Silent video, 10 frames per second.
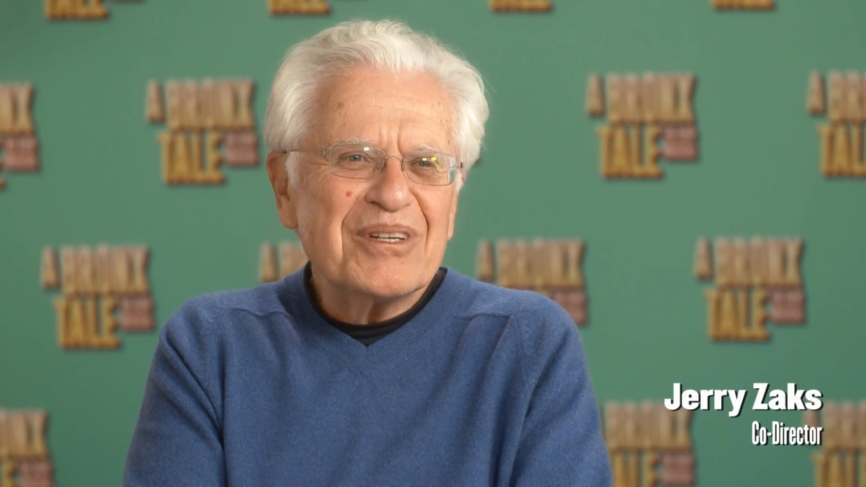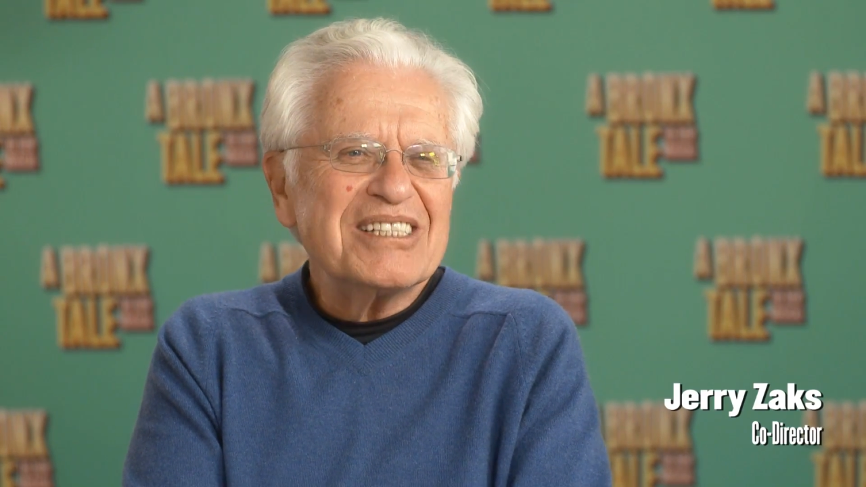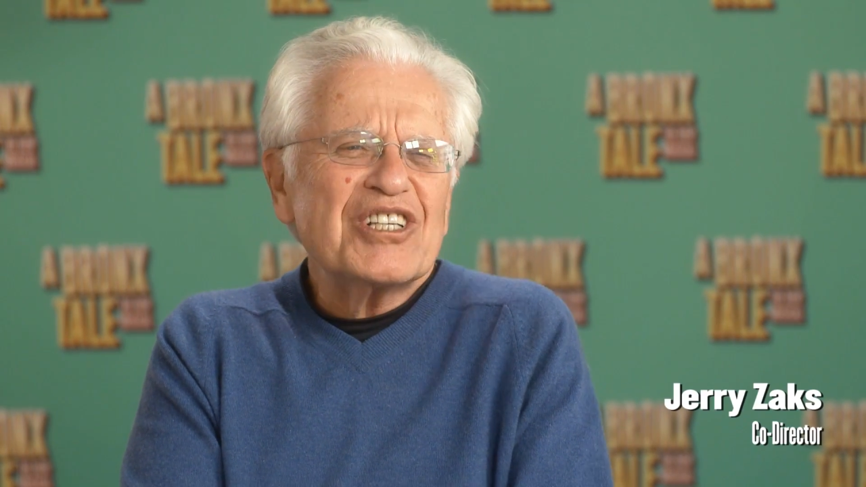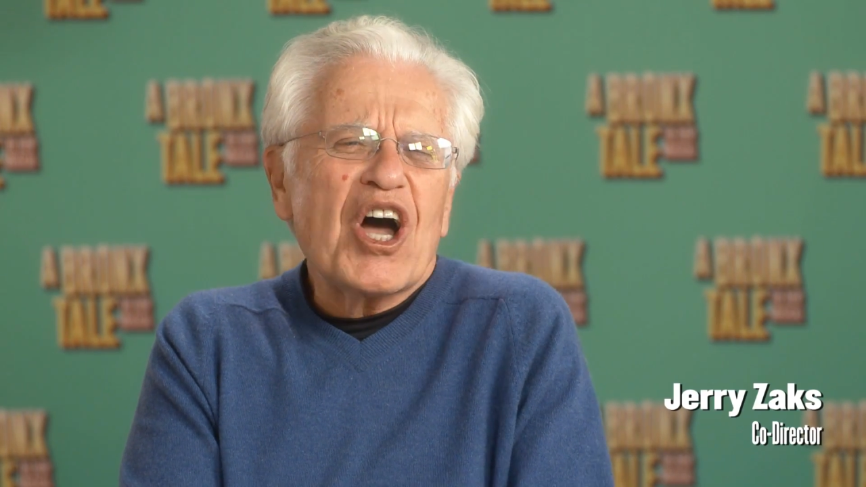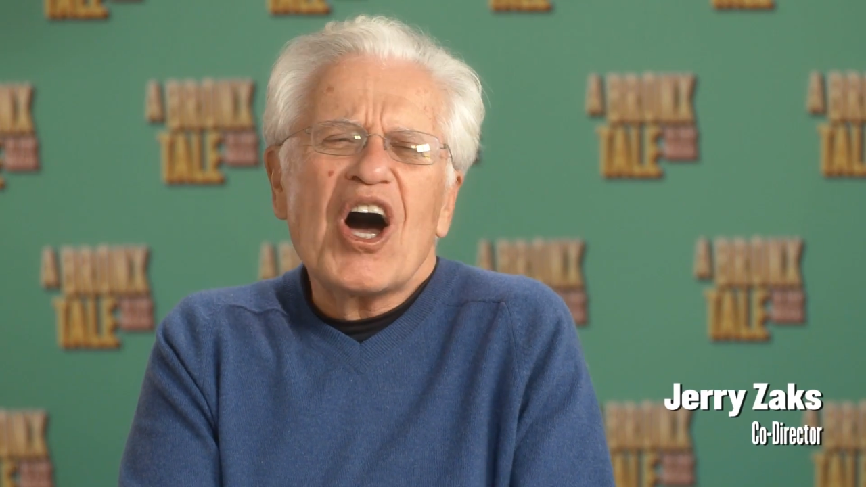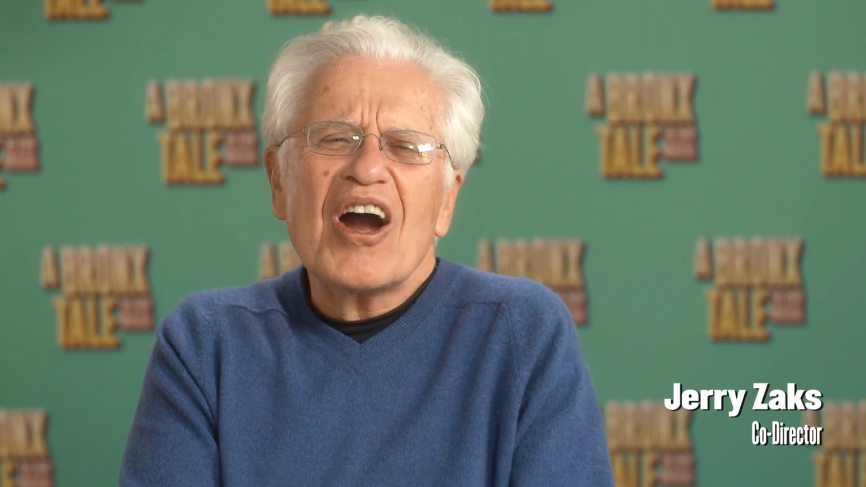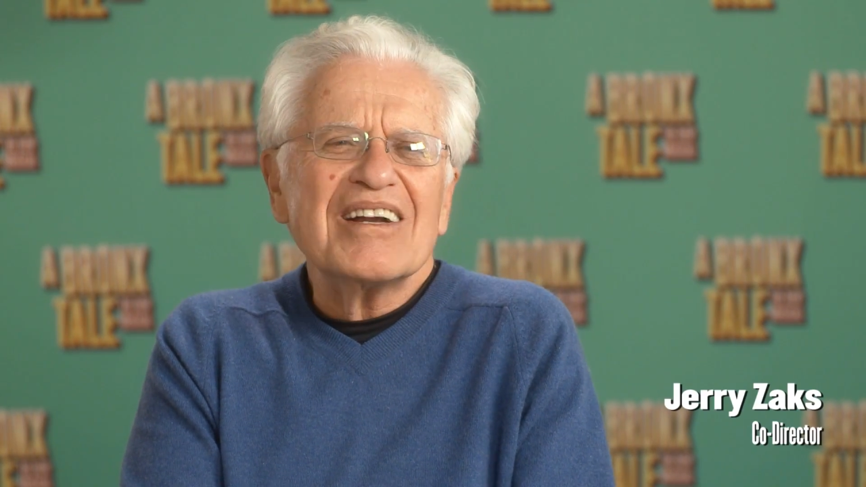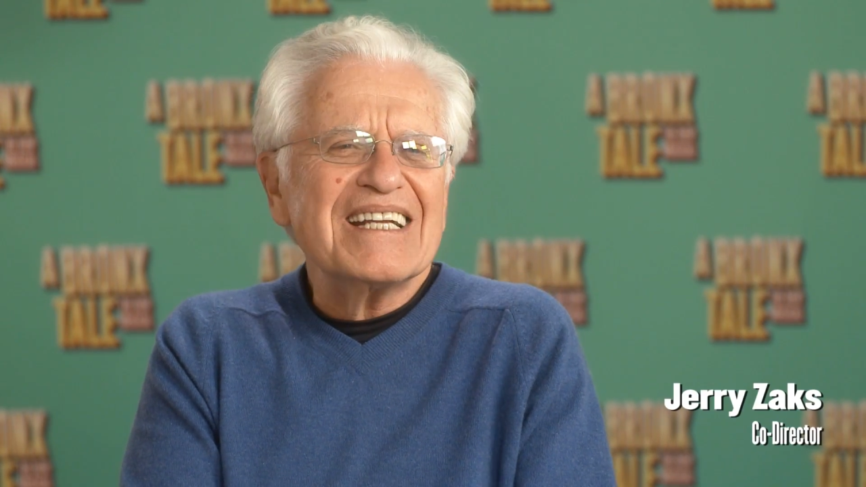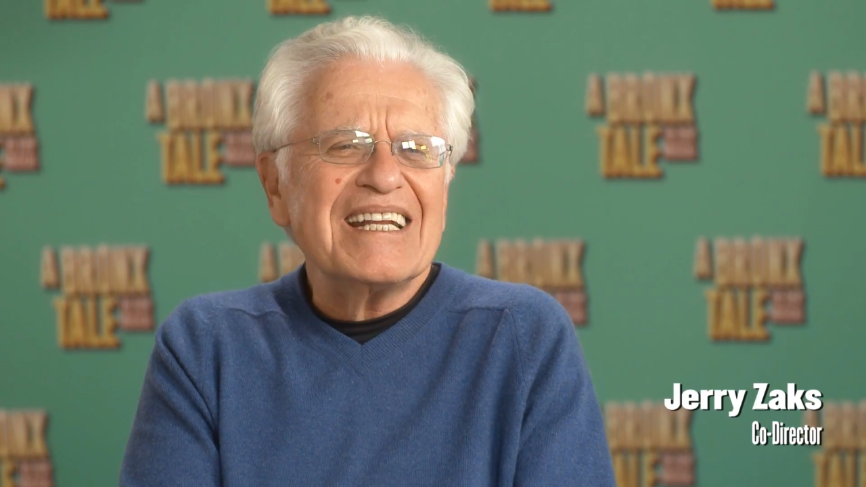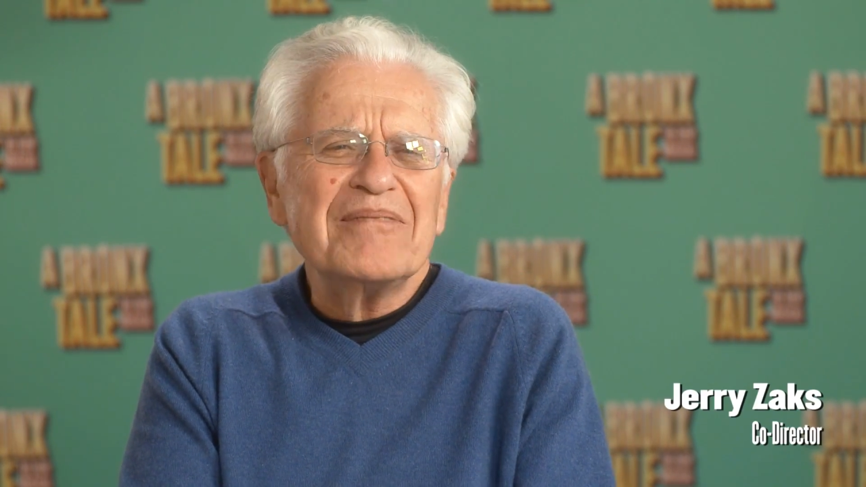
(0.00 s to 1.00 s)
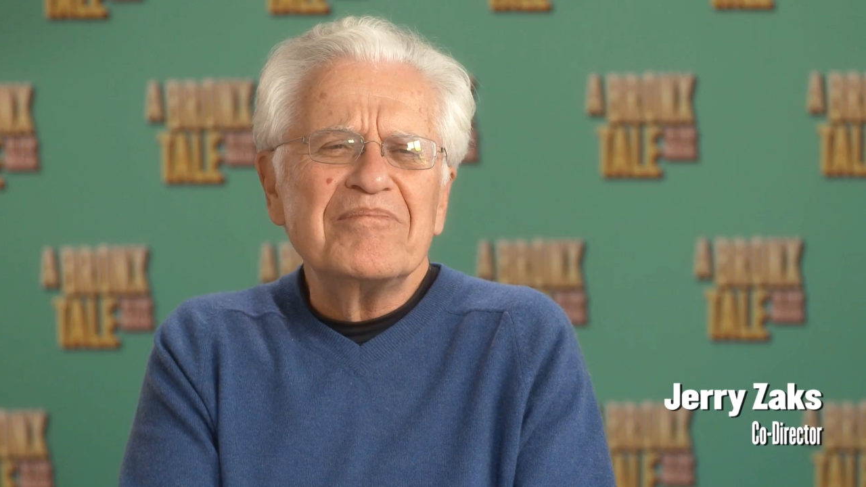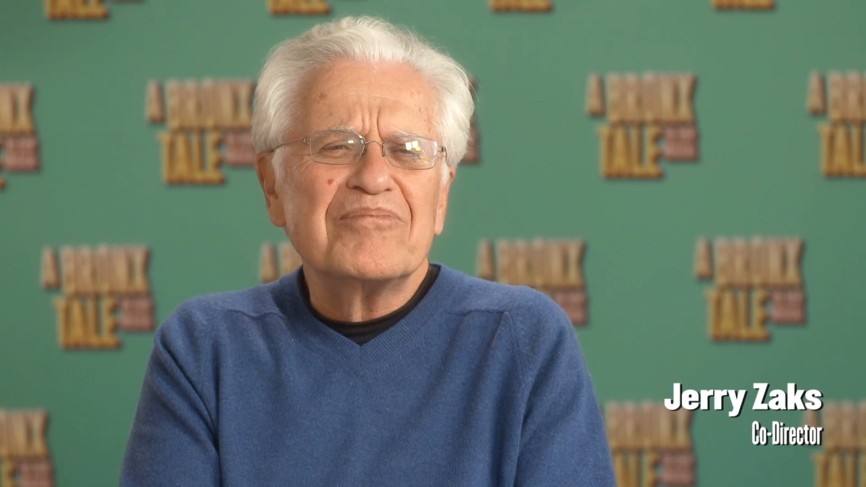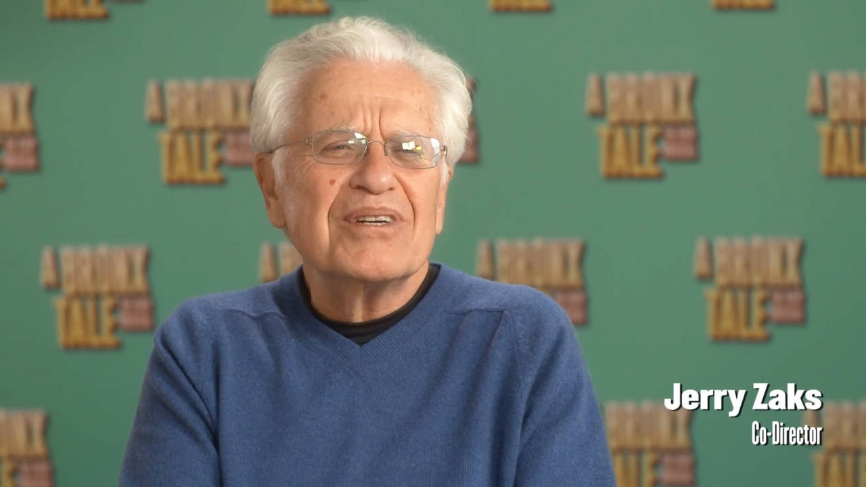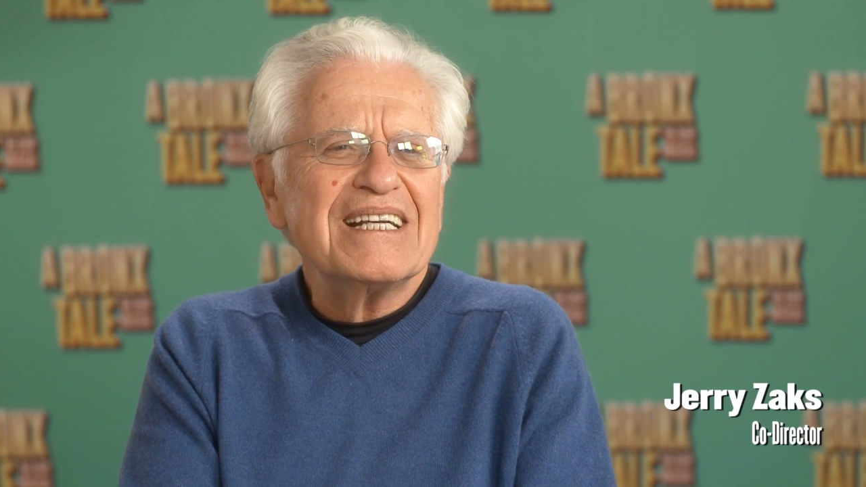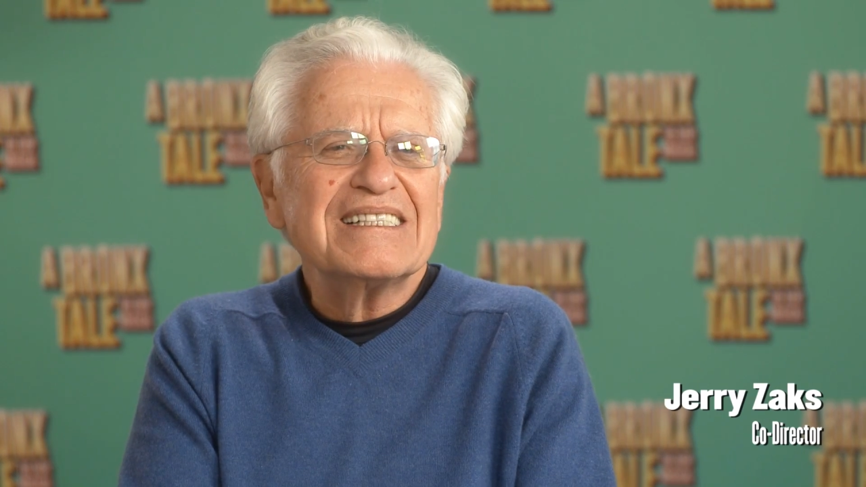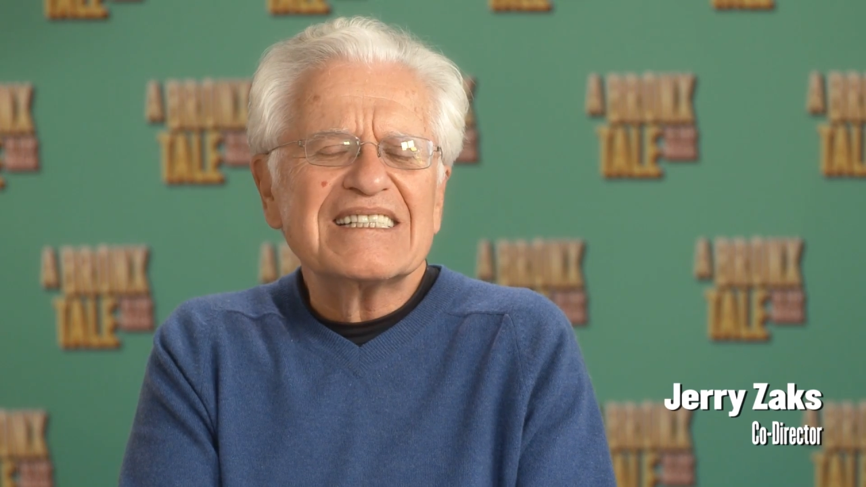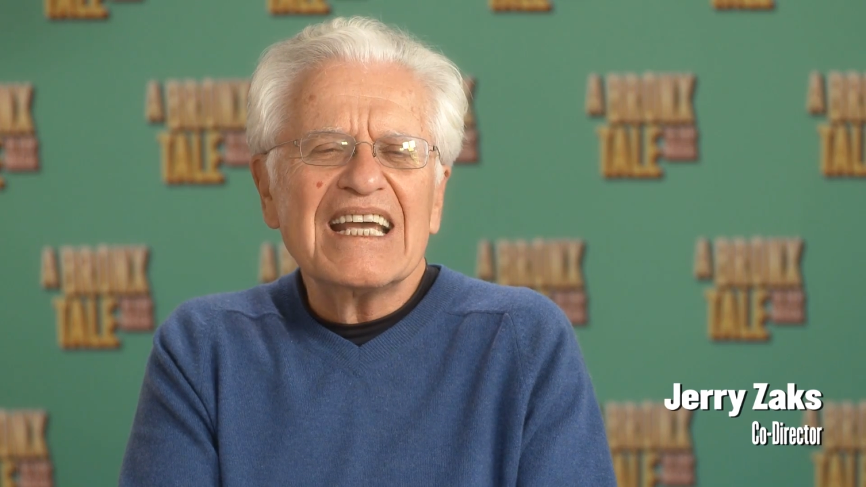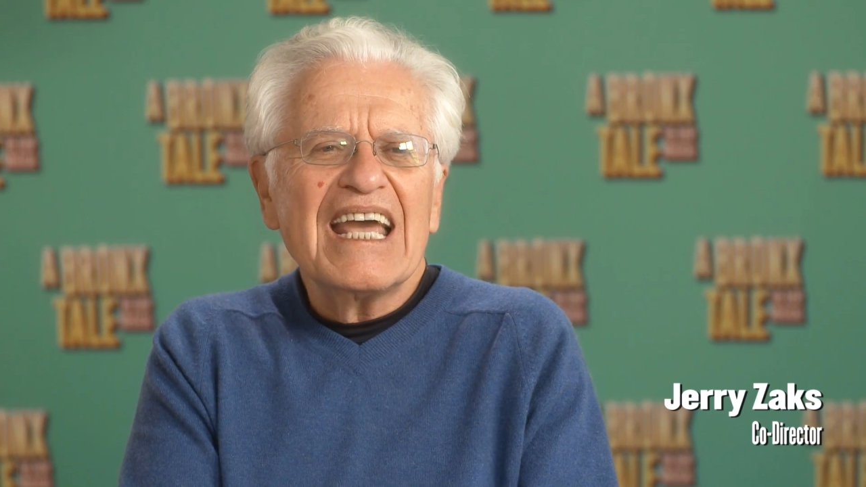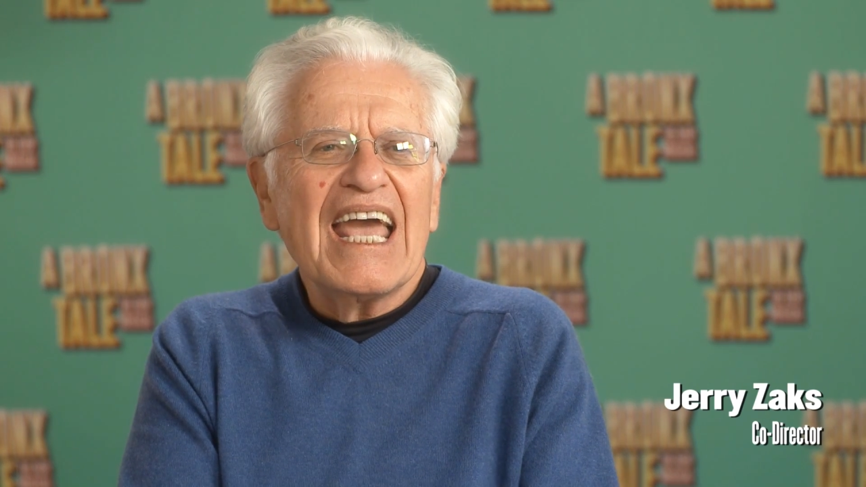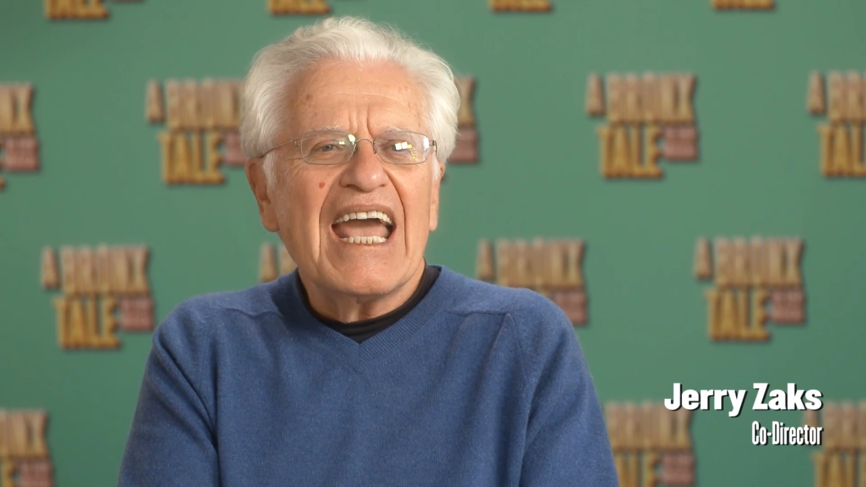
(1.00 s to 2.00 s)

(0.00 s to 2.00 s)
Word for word: brings heart, and he brings.